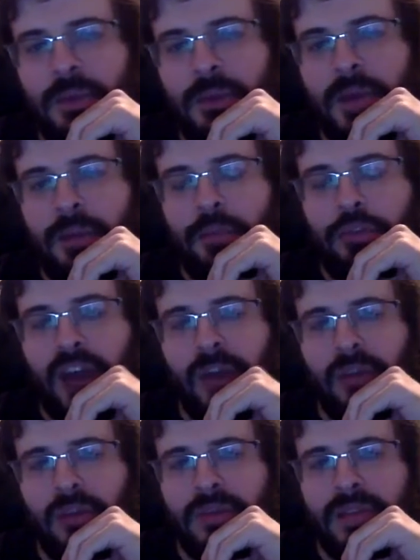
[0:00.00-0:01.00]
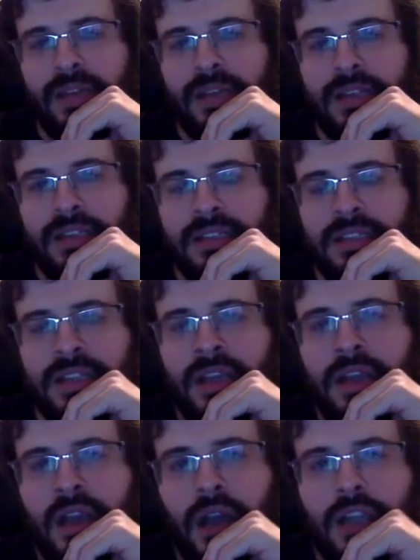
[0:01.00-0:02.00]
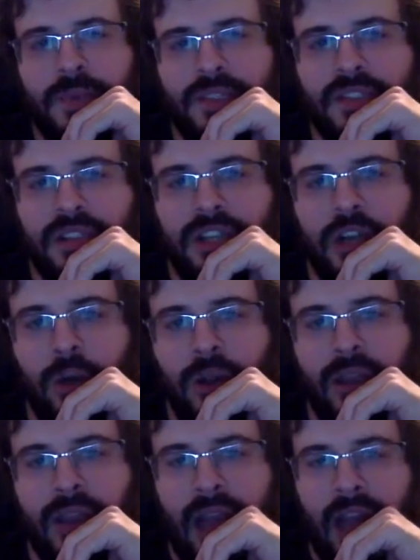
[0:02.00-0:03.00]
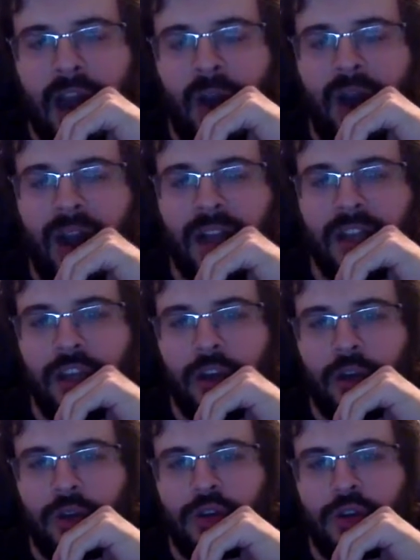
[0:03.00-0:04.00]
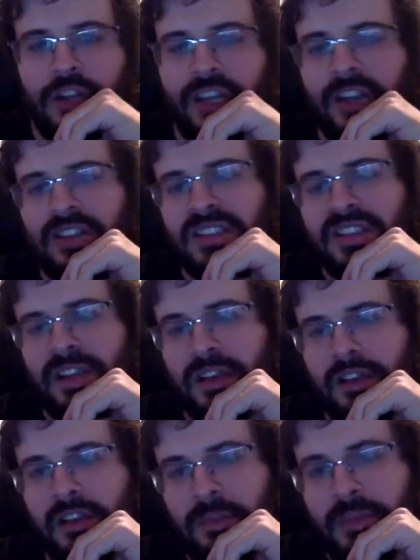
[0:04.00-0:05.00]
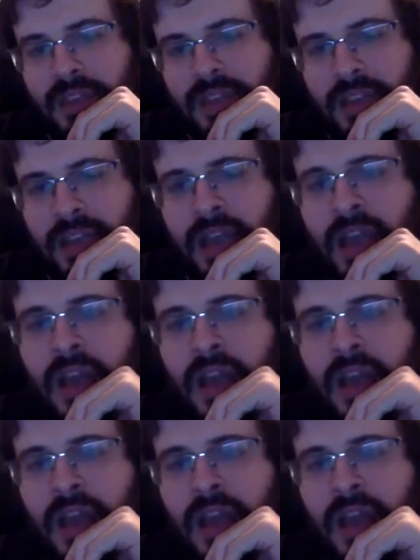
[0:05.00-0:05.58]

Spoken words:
But my problem is, especially knowing how highly owned Gutierrez is likely to be,